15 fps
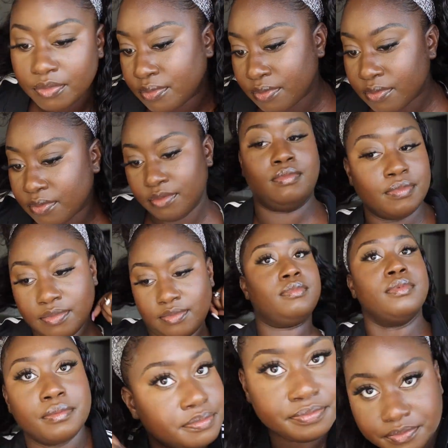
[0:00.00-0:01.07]
the head
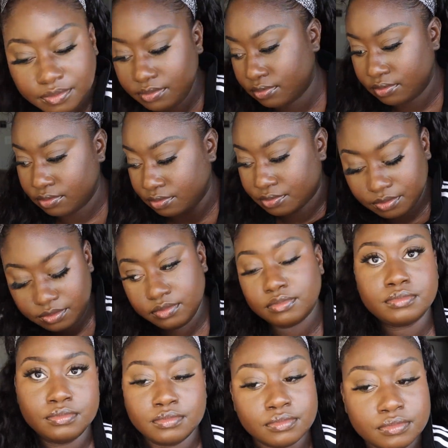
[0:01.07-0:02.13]
until
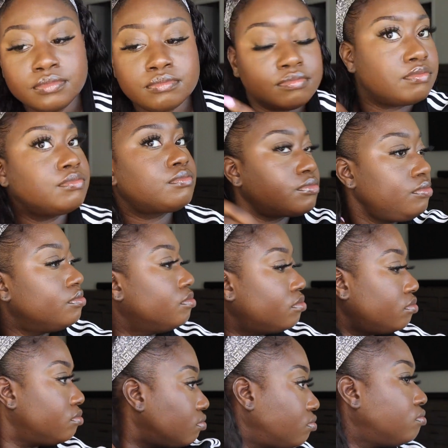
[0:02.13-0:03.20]
every last
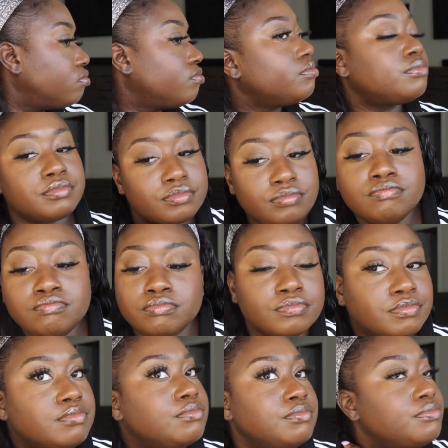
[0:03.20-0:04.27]
piece is
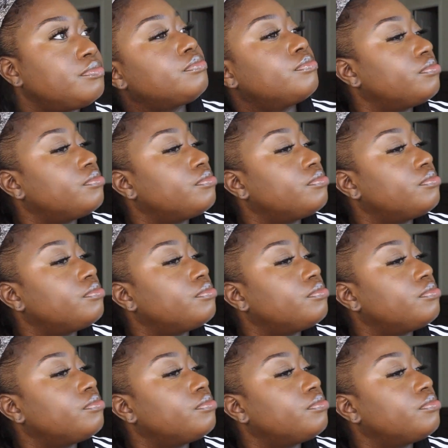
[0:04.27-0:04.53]
coated.